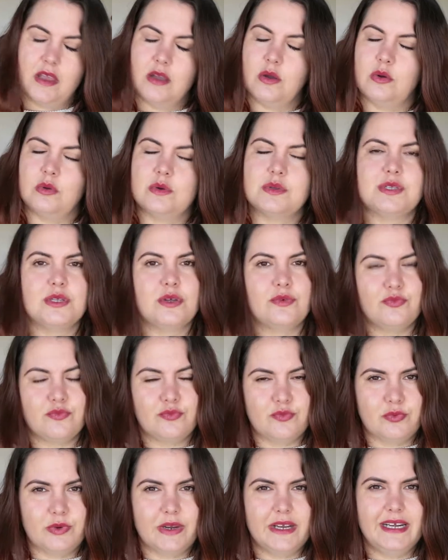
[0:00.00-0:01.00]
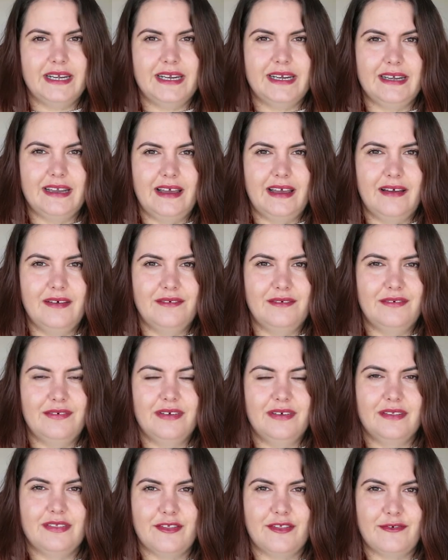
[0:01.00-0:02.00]
Also really love
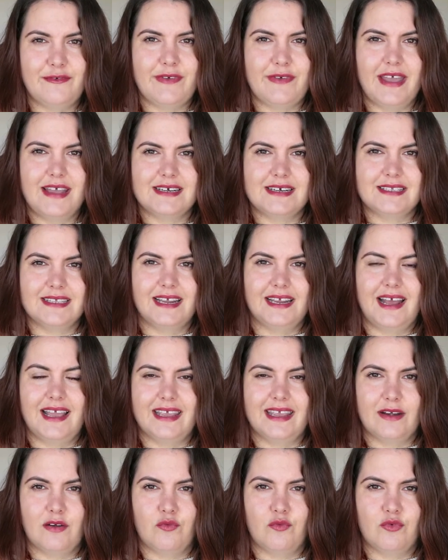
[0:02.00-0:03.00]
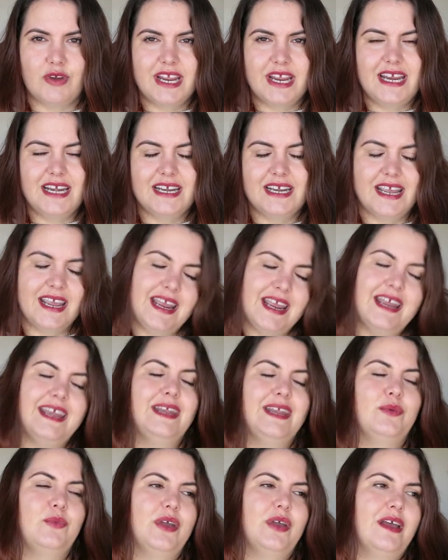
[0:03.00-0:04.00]
the fact that I can read
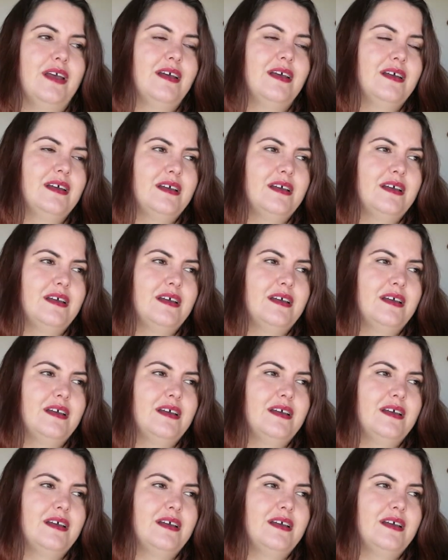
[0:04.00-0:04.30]
anywhere.